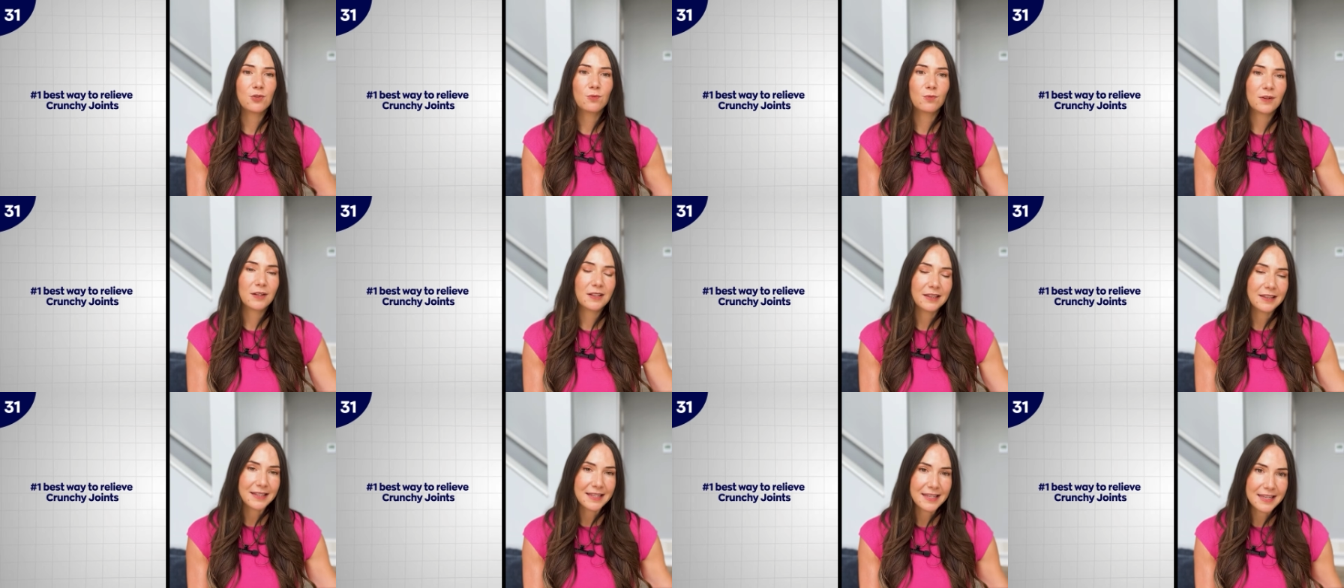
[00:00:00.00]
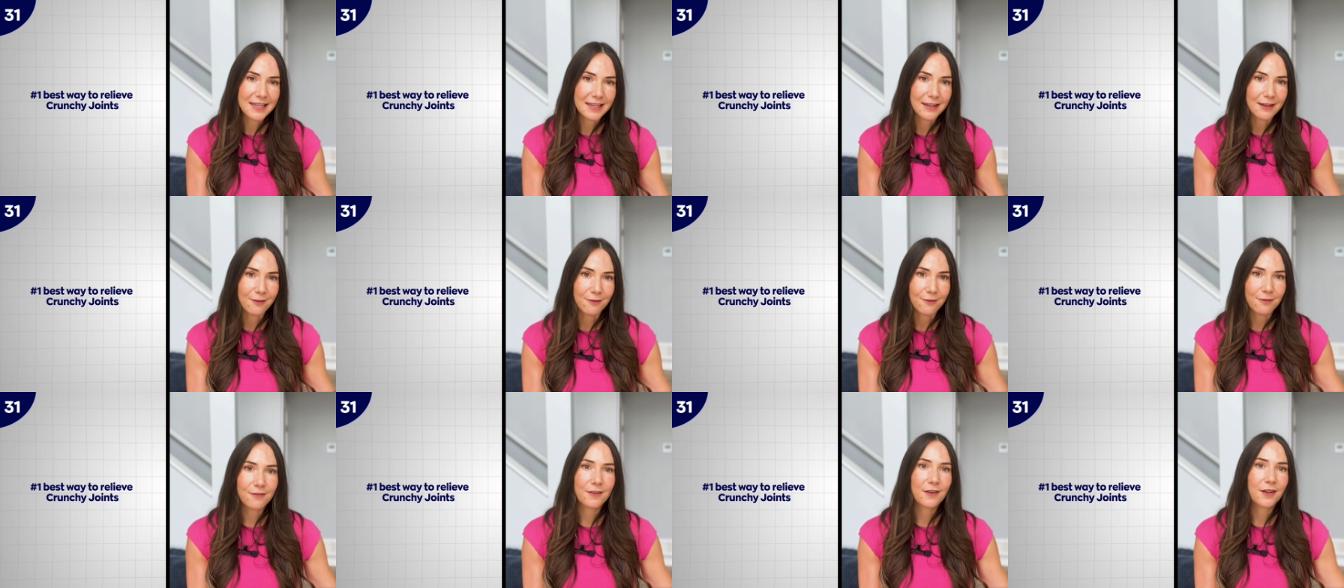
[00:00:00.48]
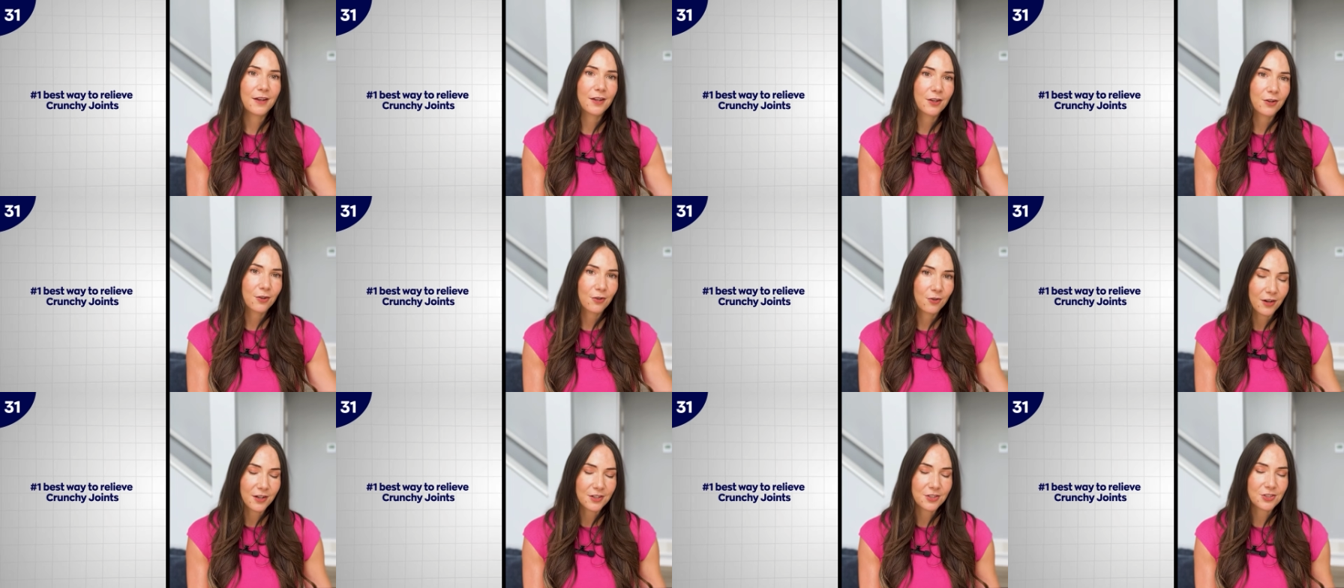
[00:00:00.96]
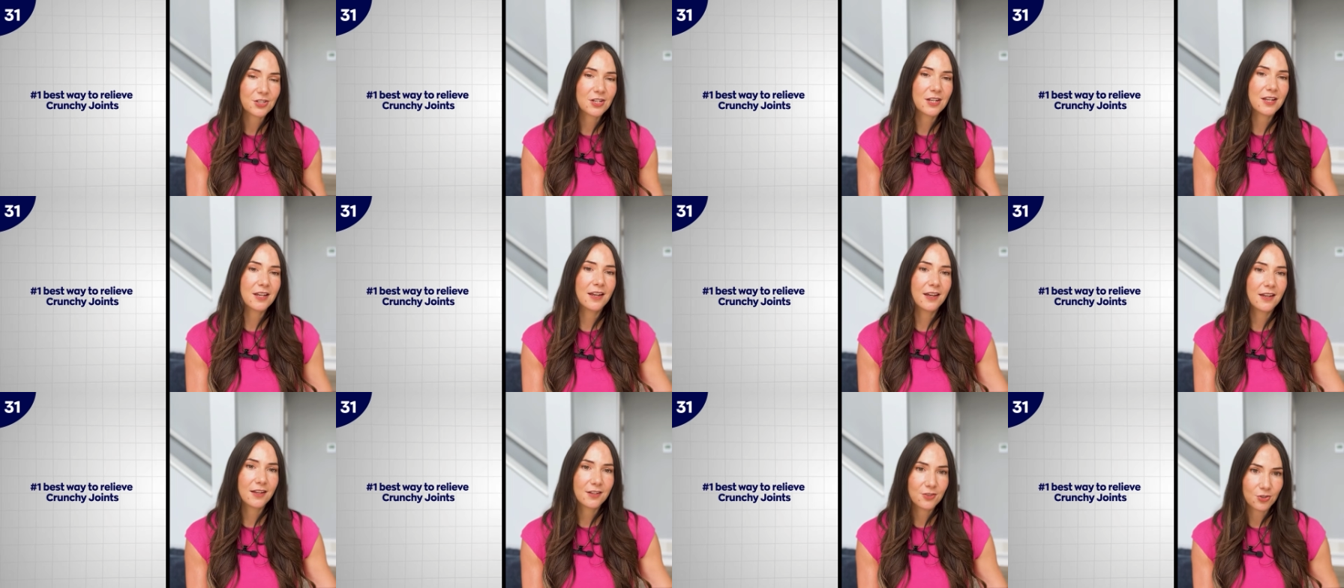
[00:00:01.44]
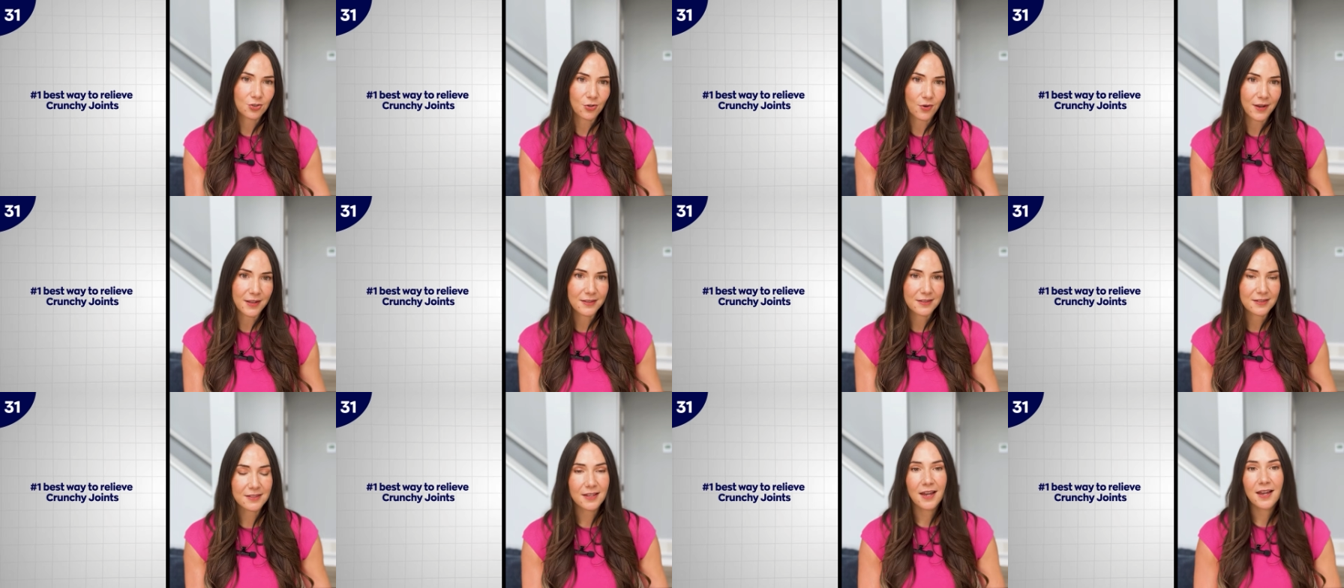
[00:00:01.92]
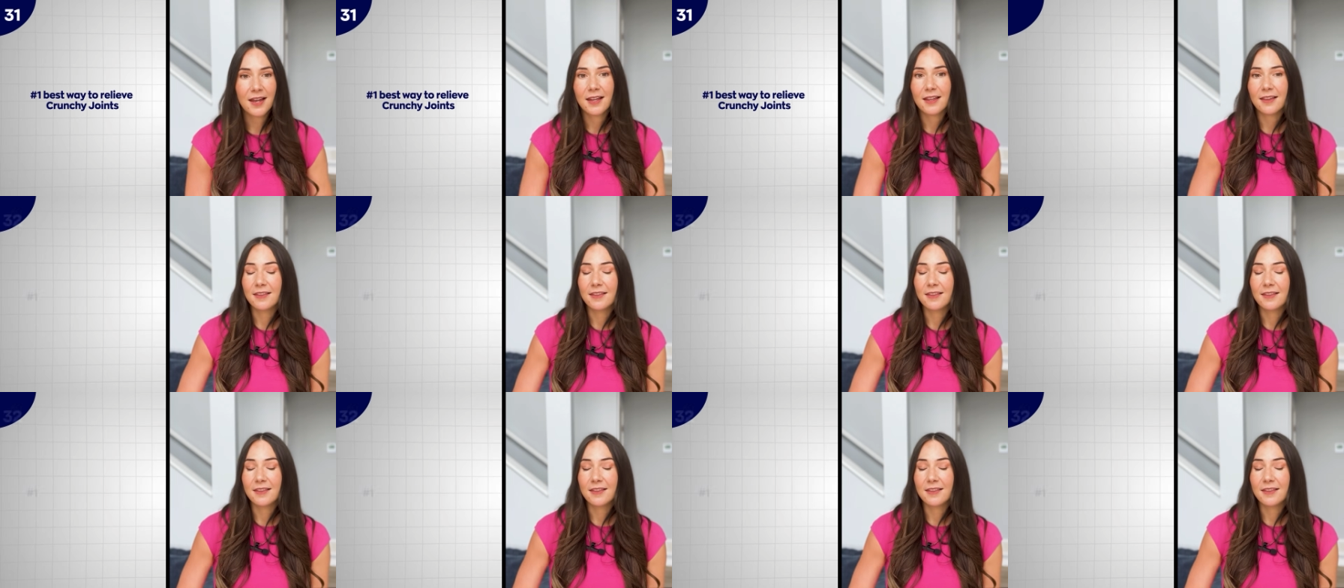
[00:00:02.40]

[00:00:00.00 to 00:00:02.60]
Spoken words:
relieve crunchy joints.